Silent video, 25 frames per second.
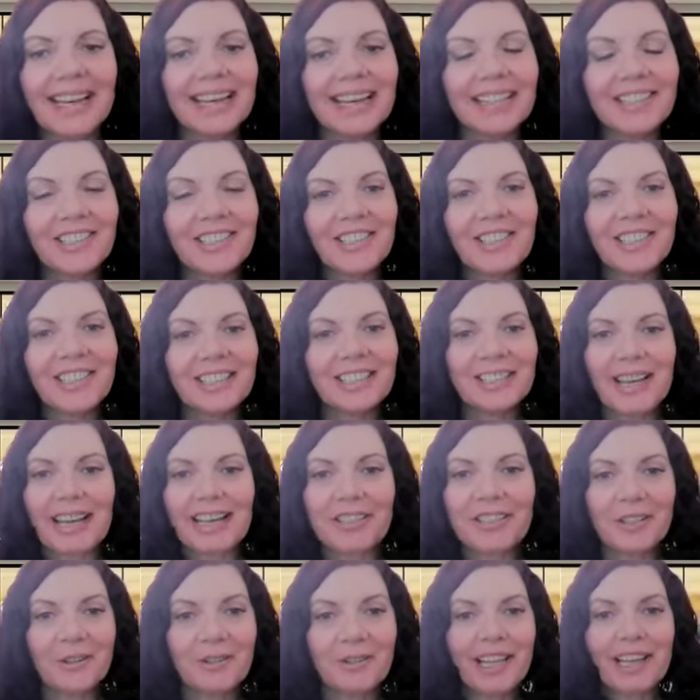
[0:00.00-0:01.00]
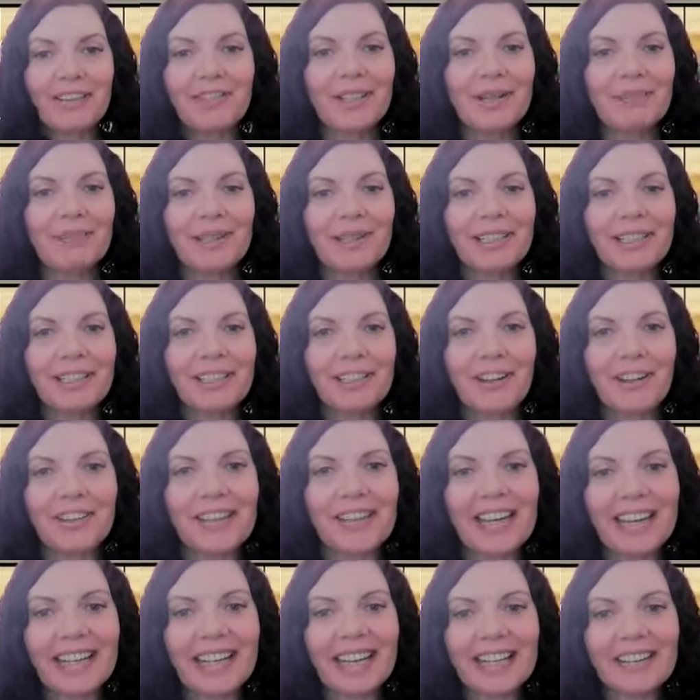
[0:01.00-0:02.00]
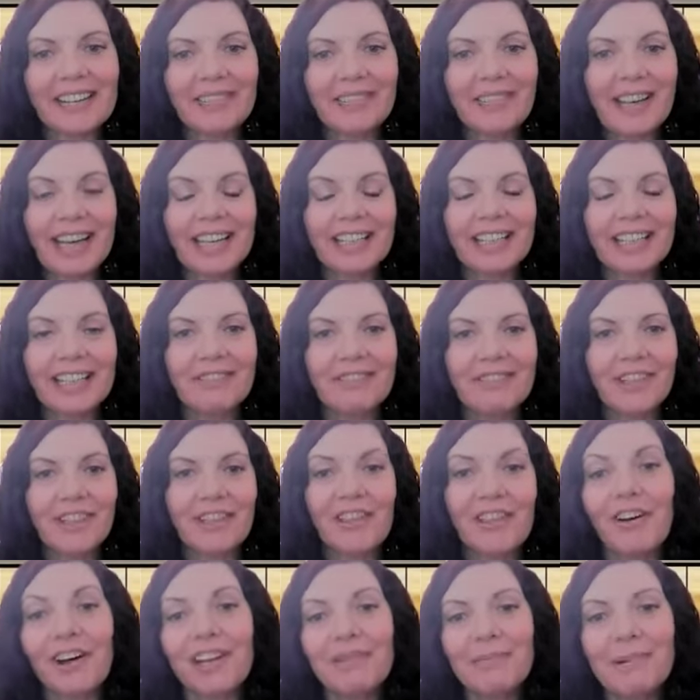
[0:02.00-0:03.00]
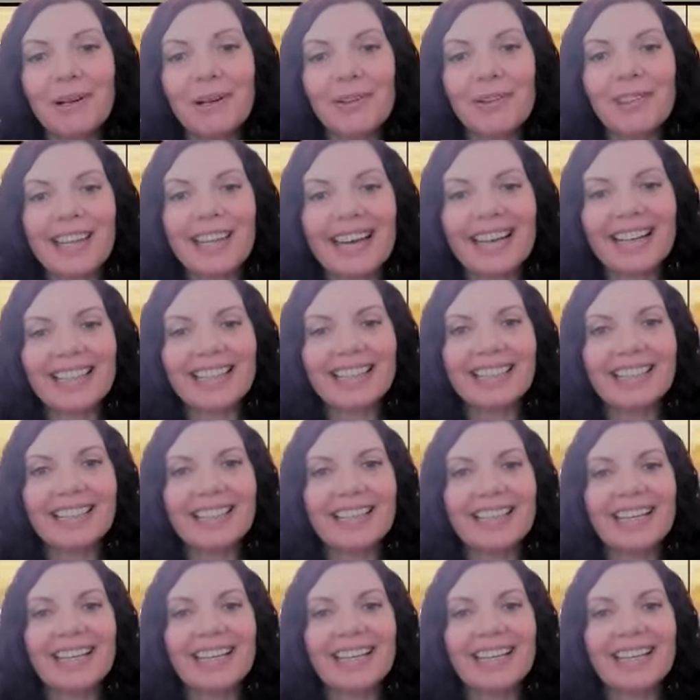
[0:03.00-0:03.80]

actually i don't have an opinion on that i hadn't even thought about that